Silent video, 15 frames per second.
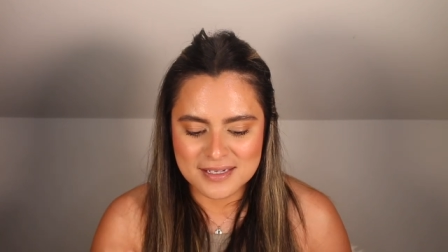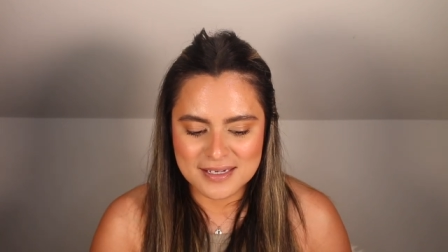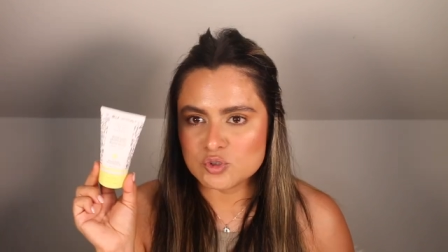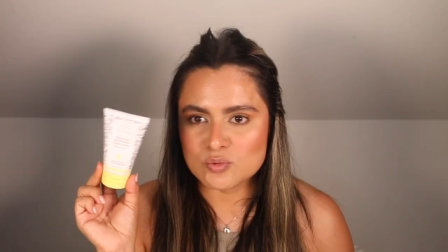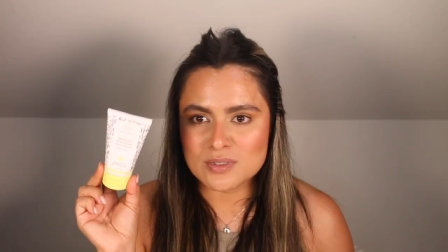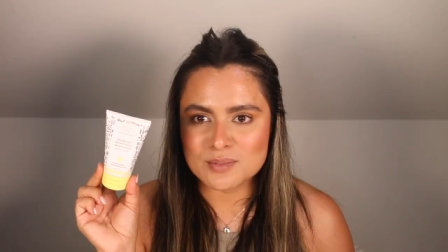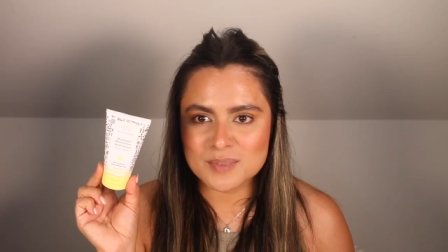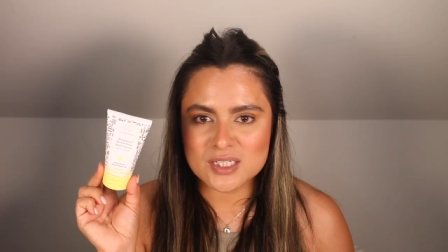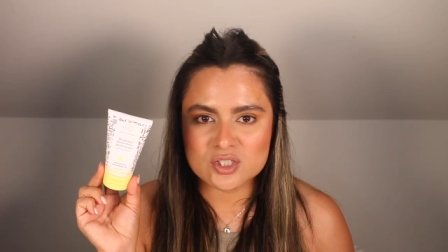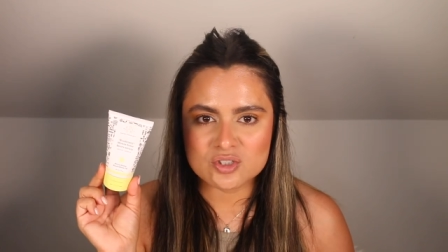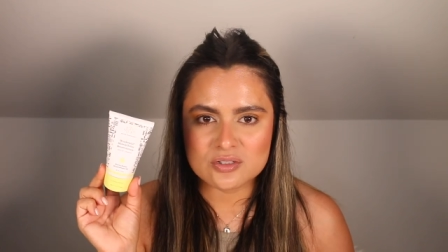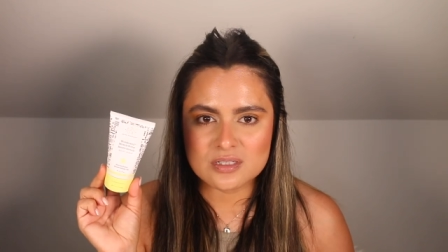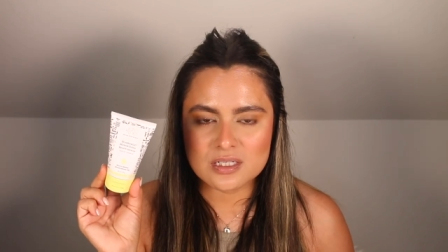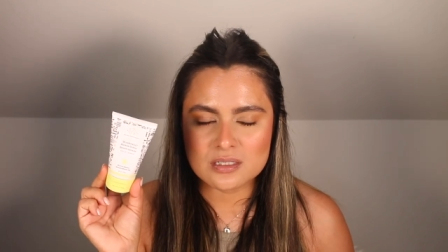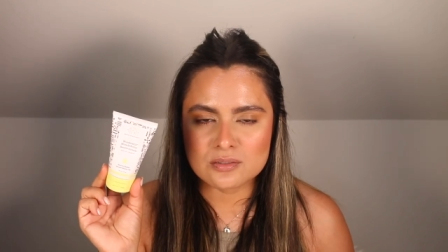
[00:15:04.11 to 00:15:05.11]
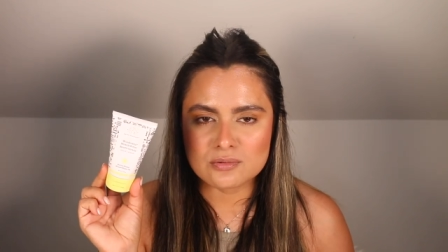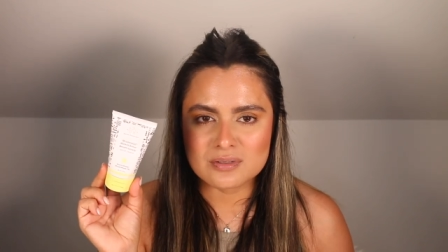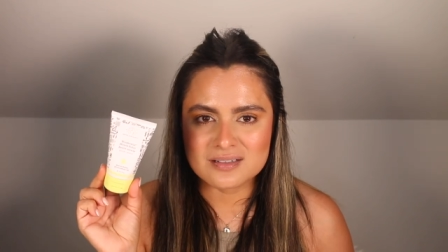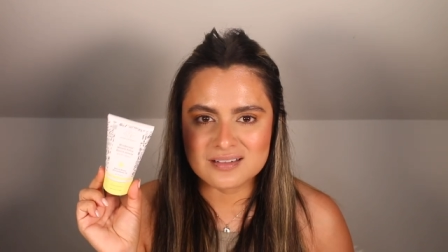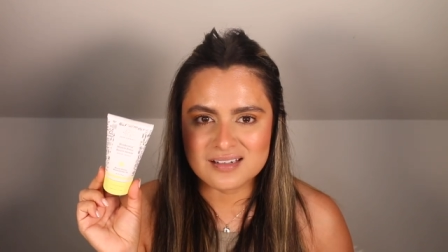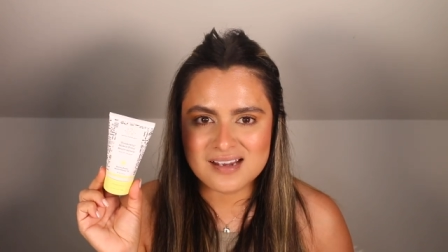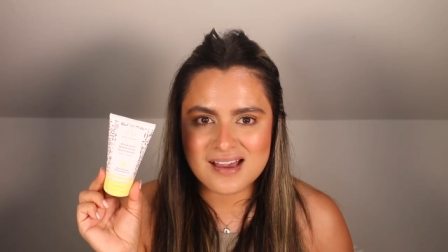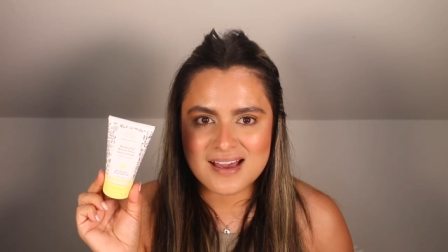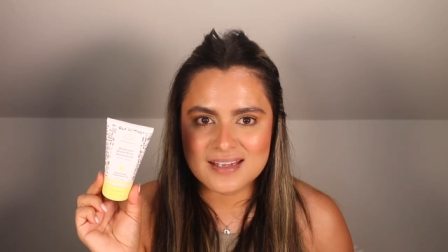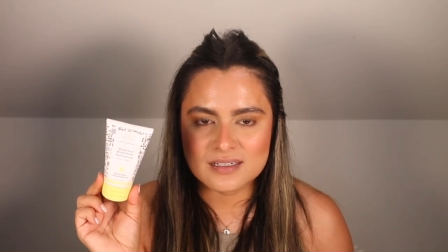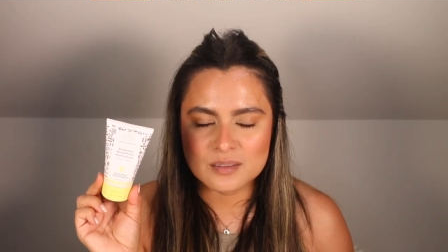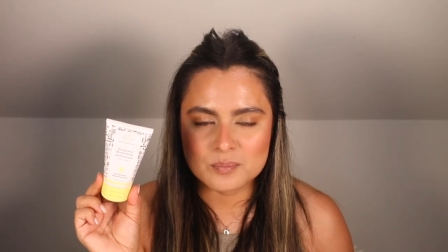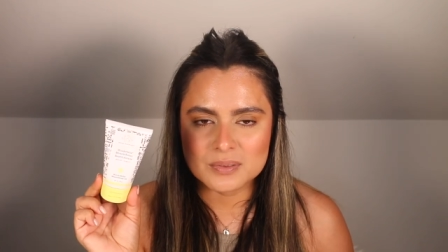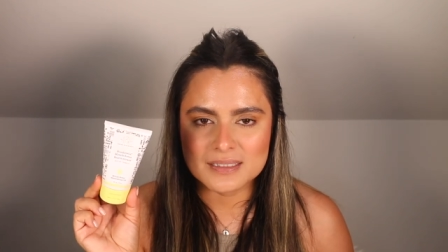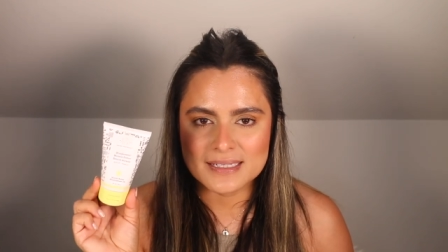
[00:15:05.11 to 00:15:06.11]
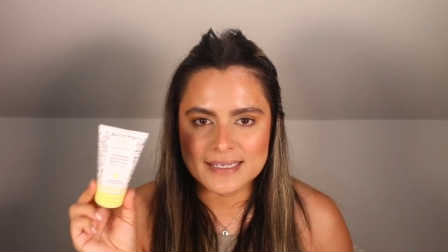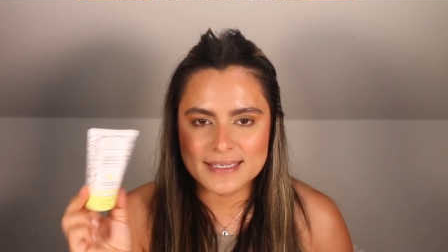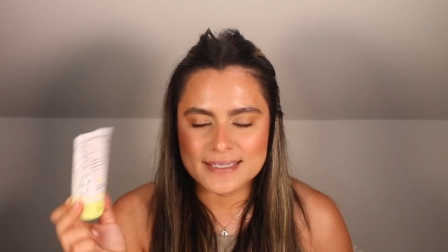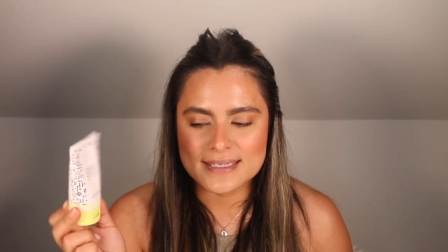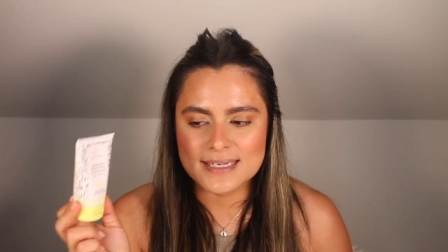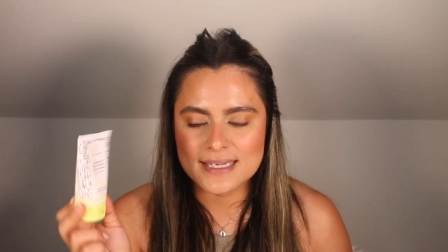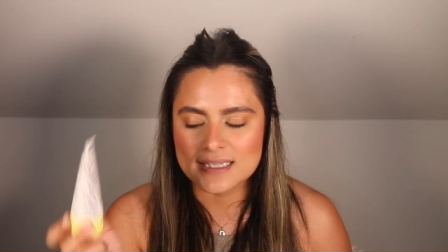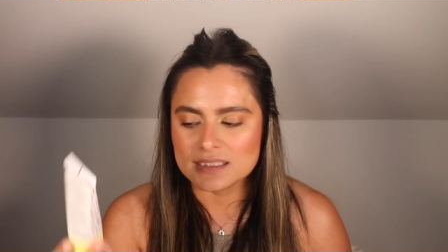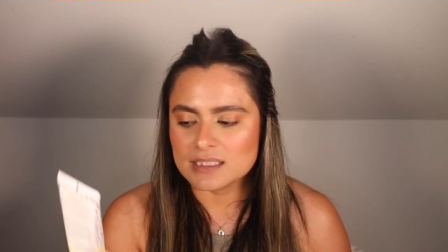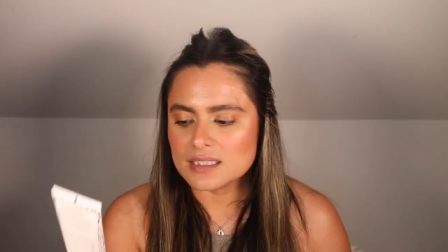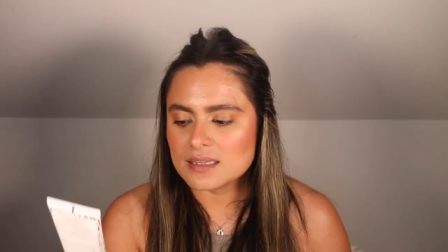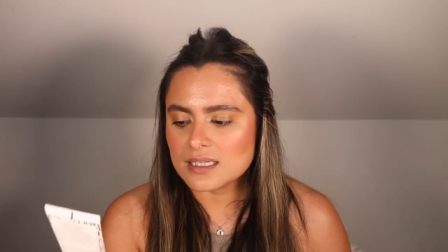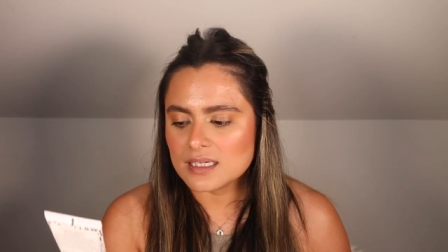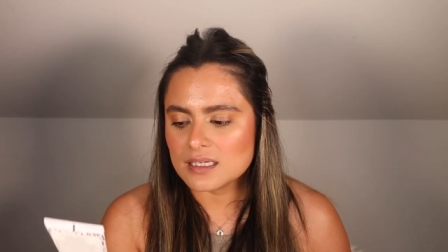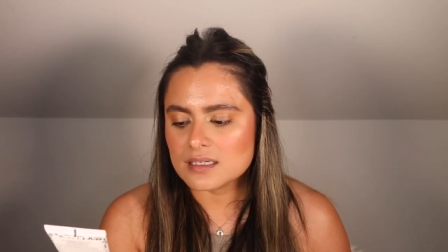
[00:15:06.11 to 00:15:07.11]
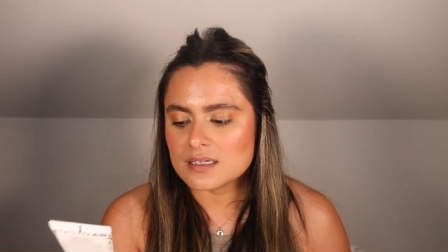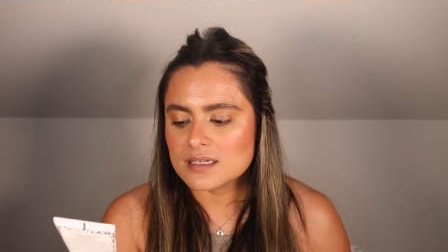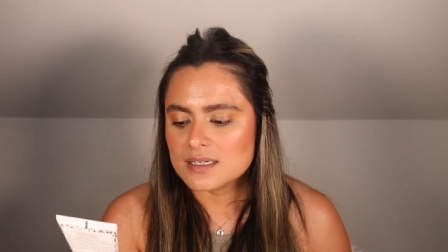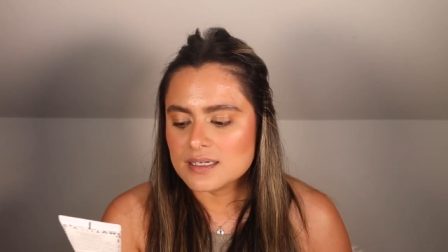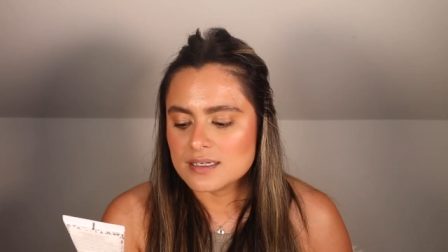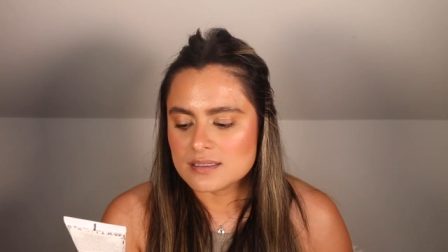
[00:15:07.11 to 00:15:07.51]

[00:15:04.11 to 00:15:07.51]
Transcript: You want to make sure that you are not applying anything